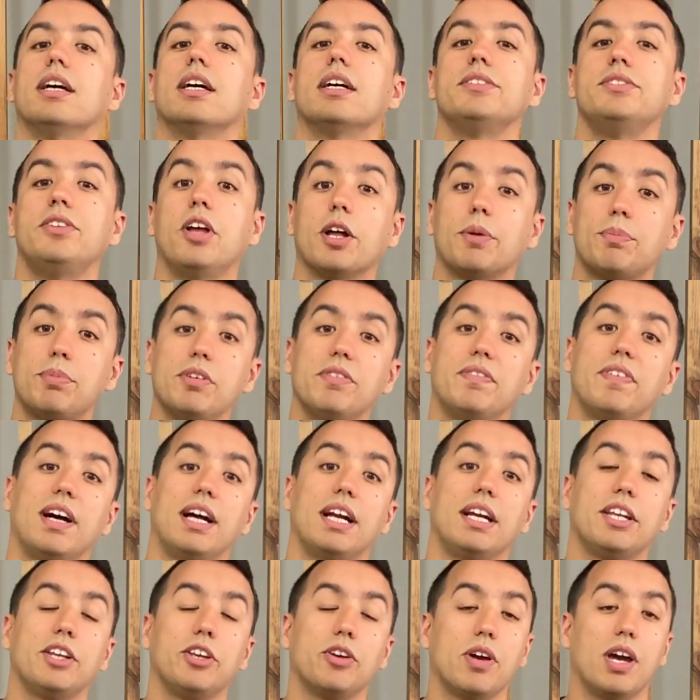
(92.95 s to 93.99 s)
Not
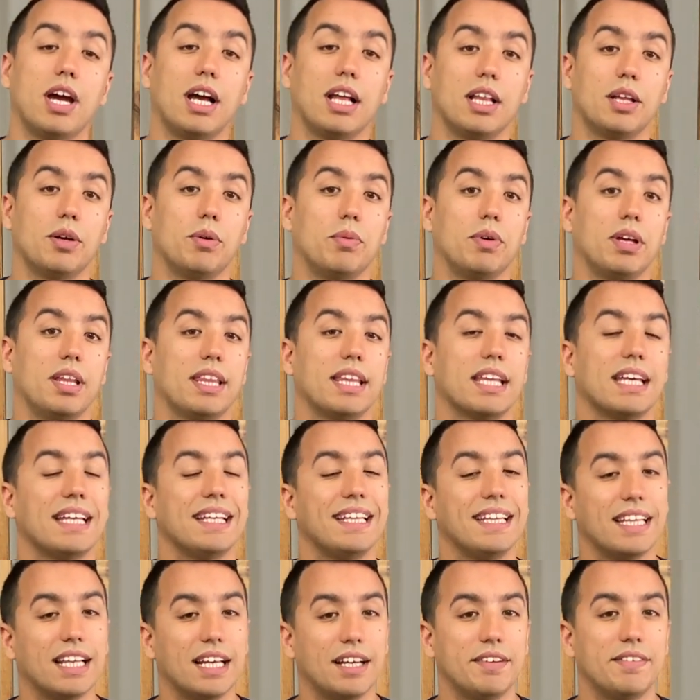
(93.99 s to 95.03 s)
providing your aloe with
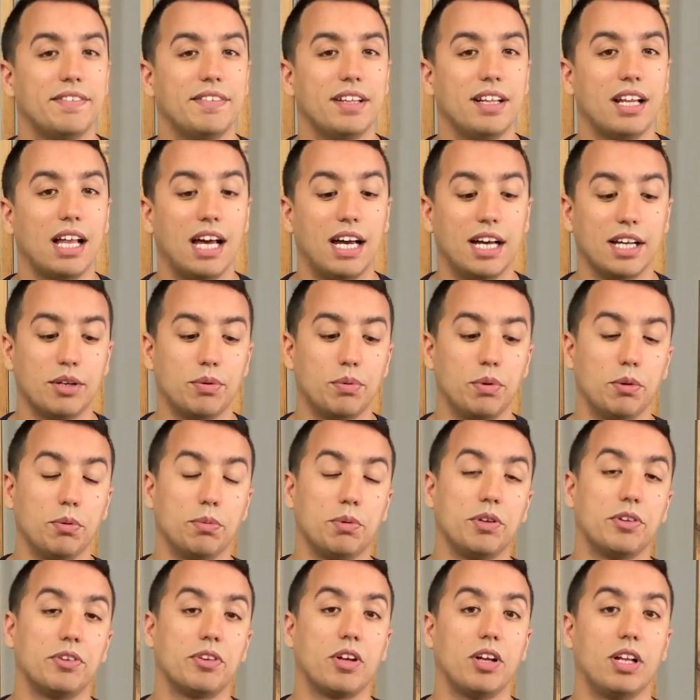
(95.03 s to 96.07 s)
enough light will
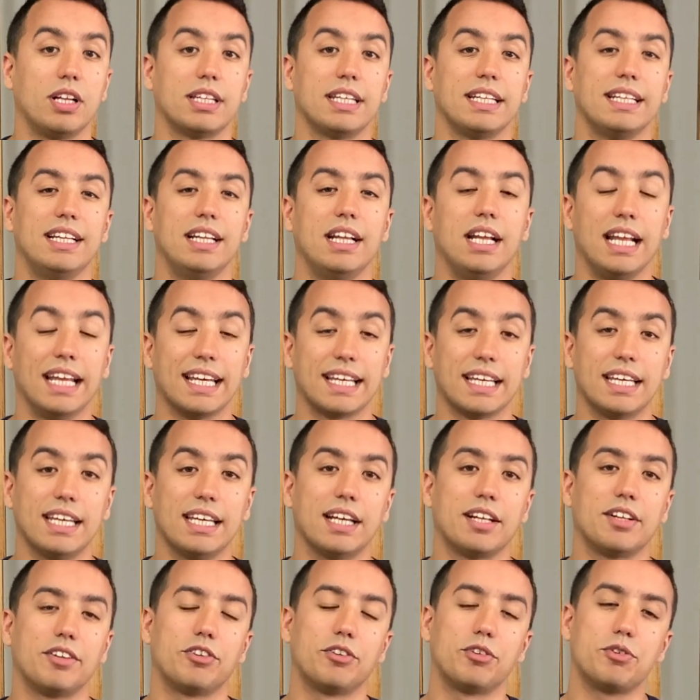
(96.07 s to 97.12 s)
result in leggy
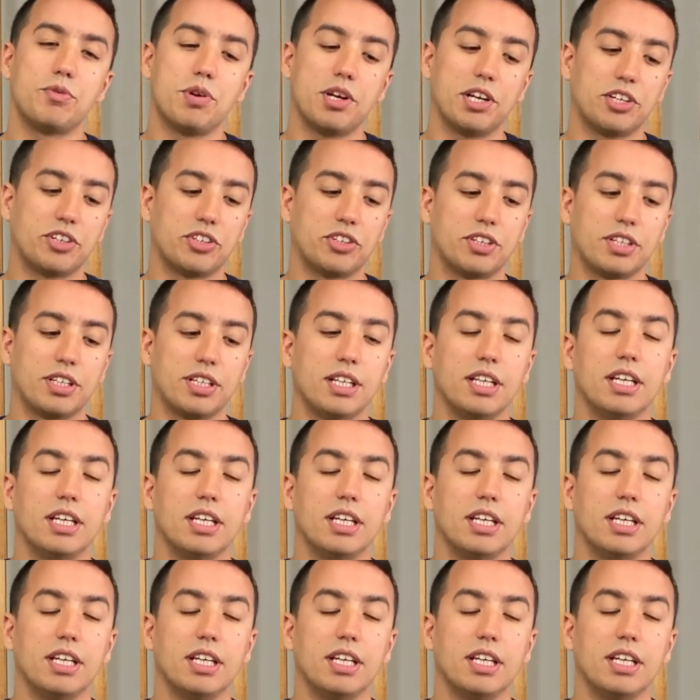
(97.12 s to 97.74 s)
and stretched